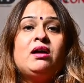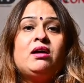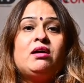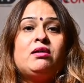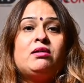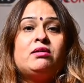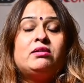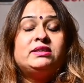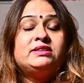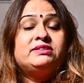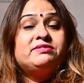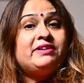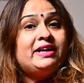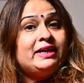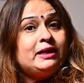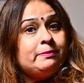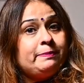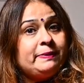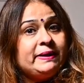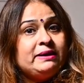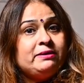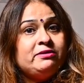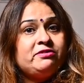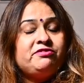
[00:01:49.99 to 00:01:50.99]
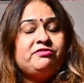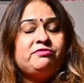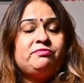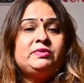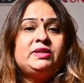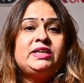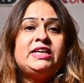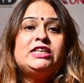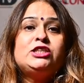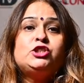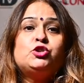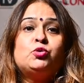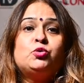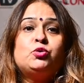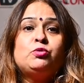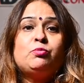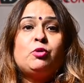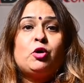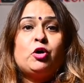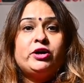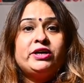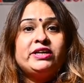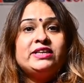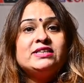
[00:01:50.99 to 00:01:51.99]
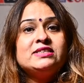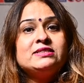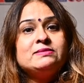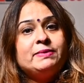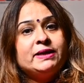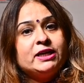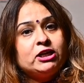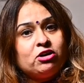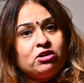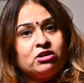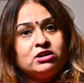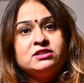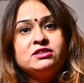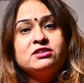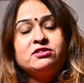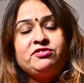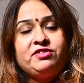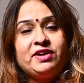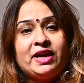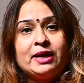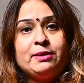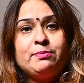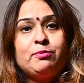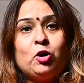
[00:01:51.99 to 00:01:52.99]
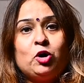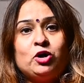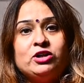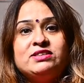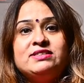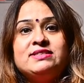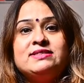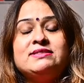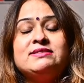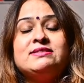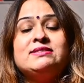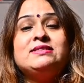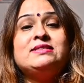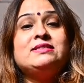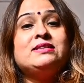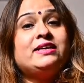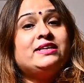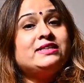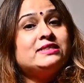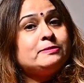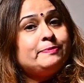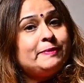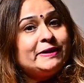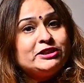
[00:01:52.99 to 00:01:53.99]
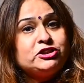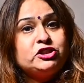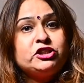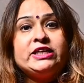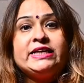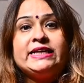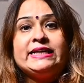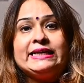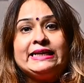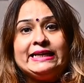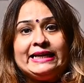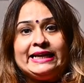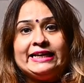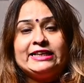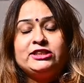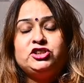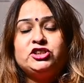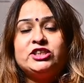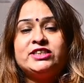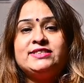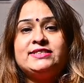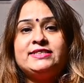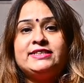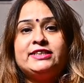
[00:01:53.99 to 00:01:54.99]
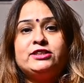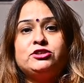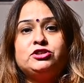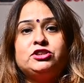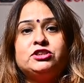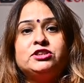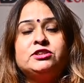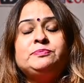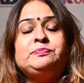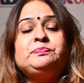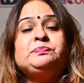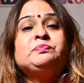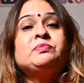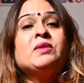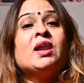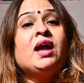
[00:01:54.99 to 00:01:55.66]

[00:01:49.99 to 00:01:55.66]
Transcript: uh, developing ketone bodies because of lipolysis especially in late gestation.